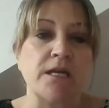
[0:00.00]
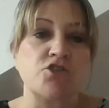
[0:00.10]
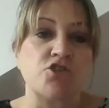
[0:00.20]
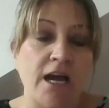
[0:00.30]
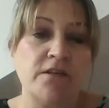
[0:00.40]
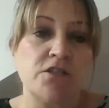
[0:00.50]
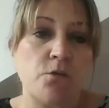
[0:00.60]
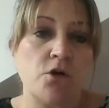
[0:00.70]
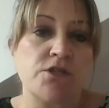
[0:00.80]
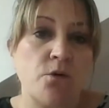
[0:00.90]
Driving
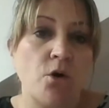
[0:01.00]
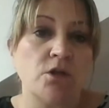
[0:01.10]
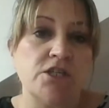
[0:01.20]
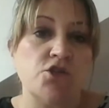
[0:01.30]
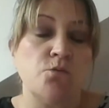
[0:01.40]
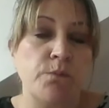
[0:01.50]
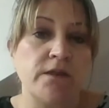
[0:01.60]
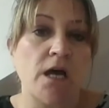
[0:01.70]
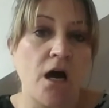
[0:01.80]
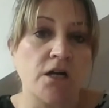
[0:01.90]
towards equality should be at
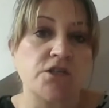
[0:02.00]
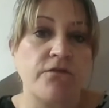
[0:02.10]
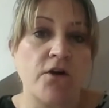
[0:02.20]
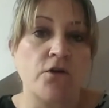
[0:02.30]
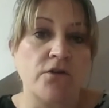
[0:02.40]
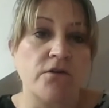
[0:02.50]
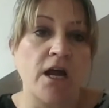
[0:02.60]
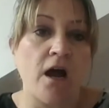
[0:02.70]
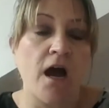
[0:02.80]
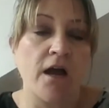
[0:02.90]
the heart of further
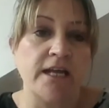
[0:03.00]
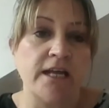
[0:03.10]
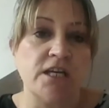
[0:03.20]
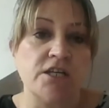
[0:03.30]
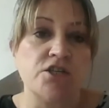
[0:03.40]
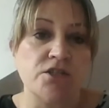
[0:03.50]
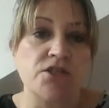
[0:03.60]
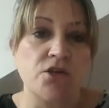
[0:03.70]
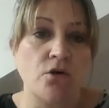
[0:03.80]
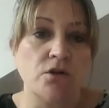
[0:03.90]
and higher education in
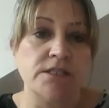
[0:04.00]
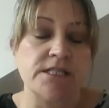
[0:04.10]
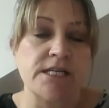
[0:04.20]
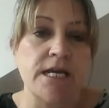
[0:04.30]
Scotland.